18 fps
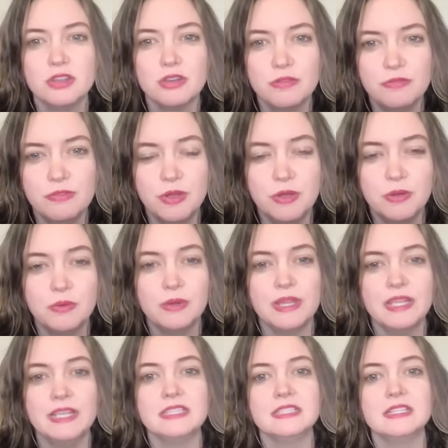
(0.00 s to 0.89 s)
on your
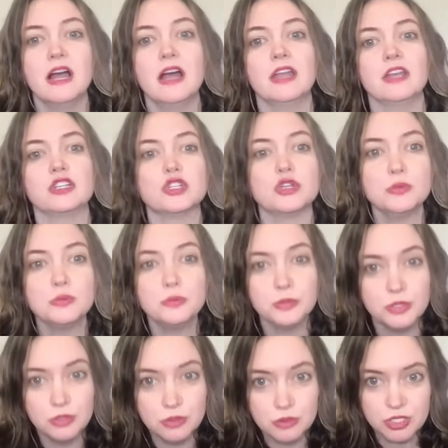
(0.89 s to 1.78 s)
phone is not
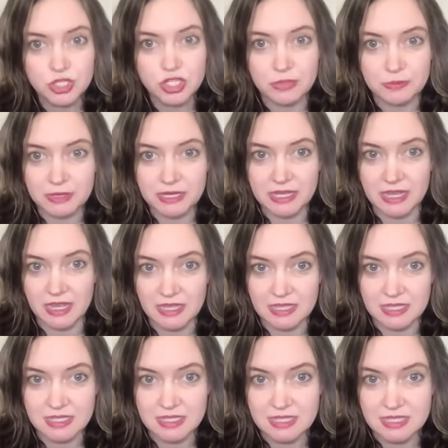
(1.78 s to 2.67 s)
true G P
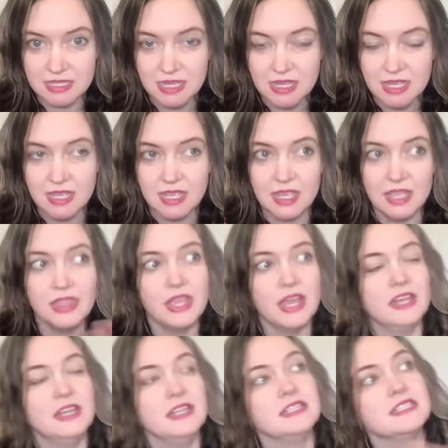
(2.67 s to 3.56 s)
S
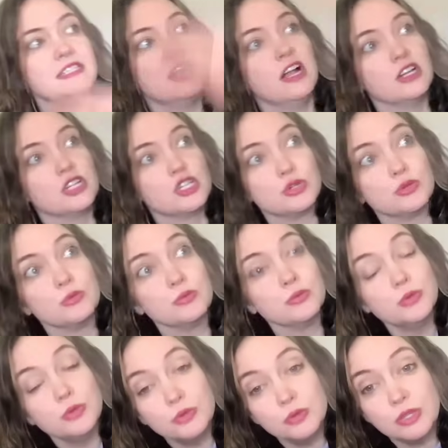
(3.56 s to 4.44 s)
in that it's not
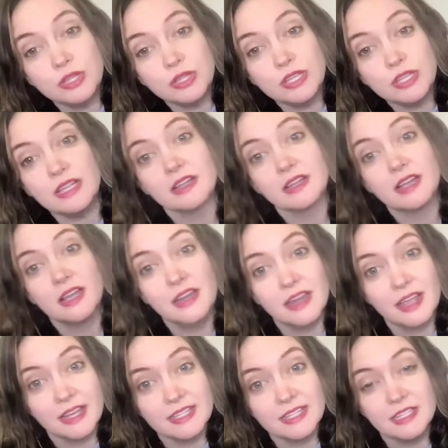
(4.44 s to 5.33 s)
truly
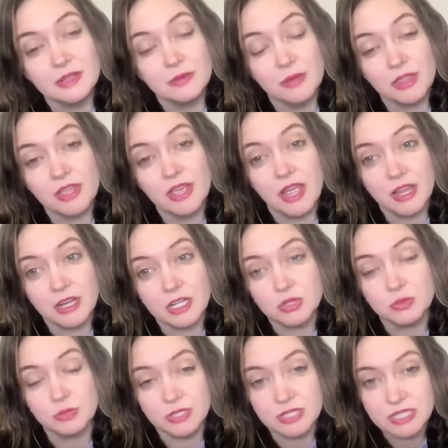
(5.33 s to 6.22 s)
connecting with
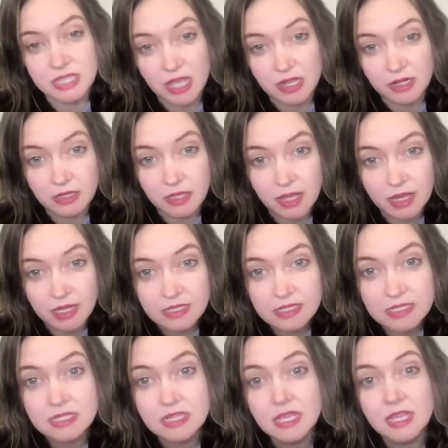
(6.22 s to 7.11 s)
actual
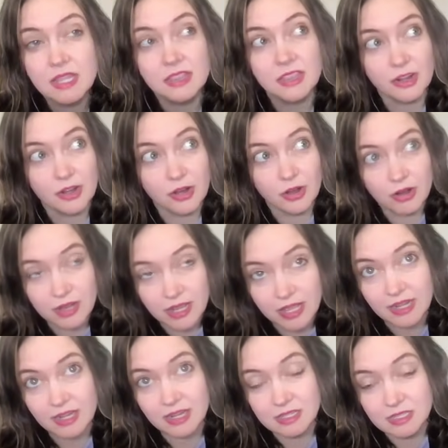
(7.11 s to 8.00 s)
satellites that are
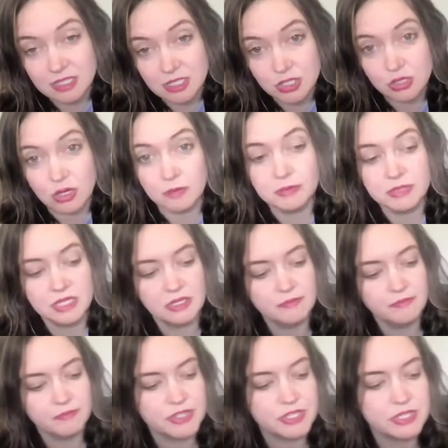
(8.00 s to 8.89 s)
getting
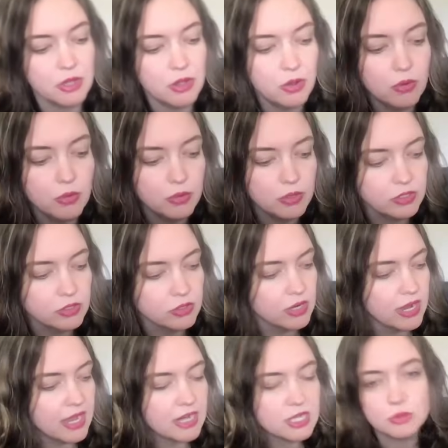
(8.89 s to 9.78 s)
disrupted. So
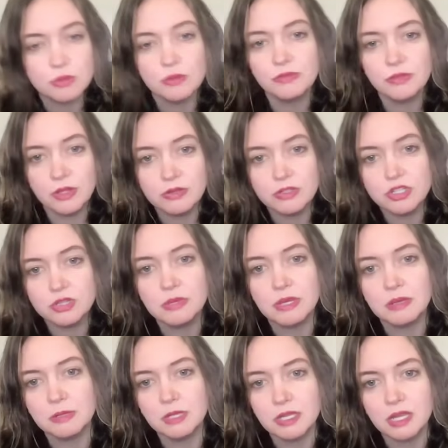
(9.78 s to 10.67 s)
your actual phone
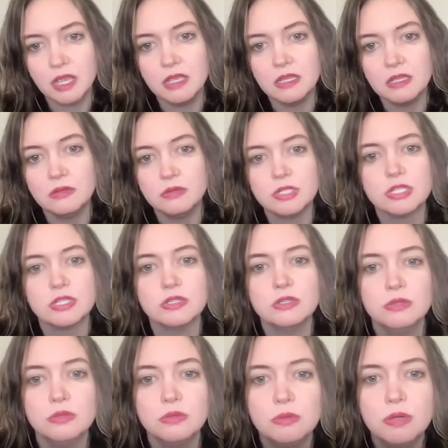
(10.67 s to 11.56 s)
should be able to get you
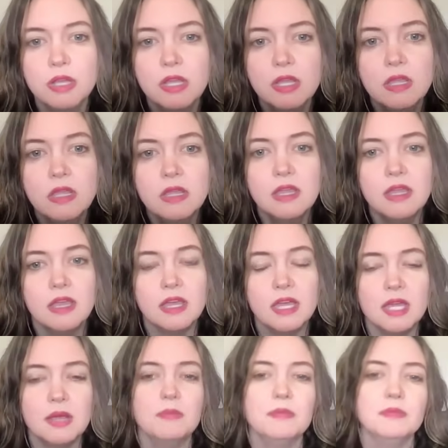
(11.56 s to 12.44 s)
to
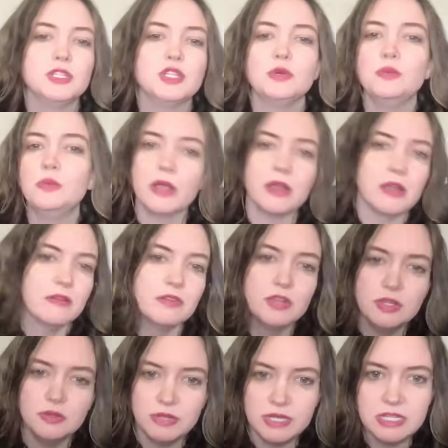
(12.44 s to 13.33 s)
um, to
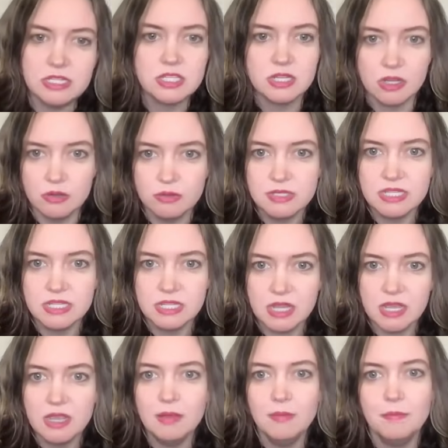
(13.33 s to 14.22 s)
wherever you need to go
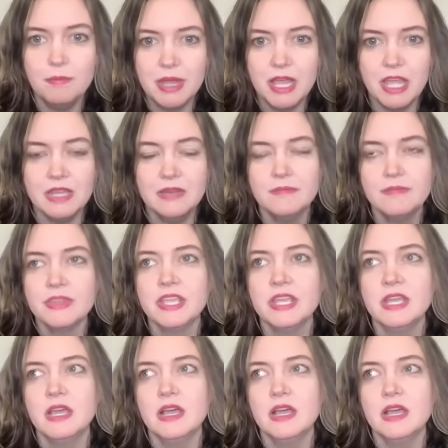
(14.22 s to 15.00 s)
today, but